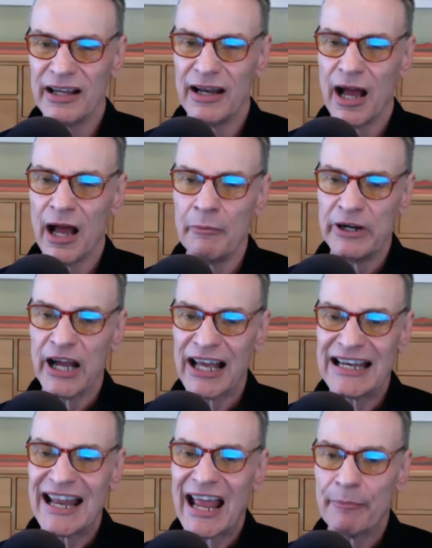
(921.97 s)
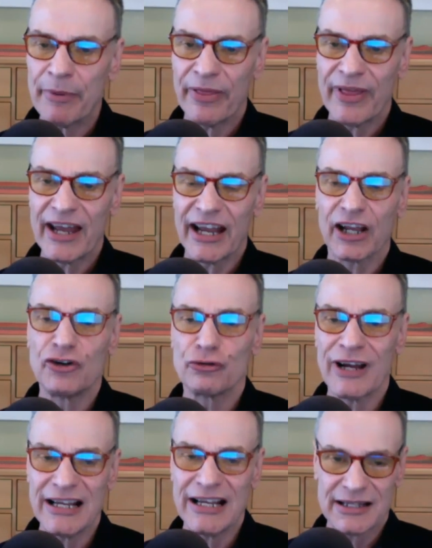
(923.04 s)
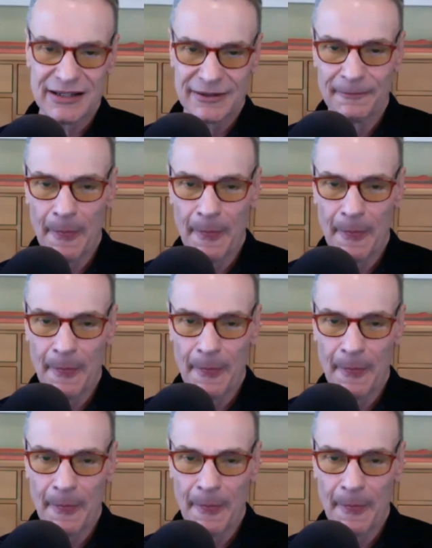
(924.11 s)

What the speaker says: and unempathetic traits.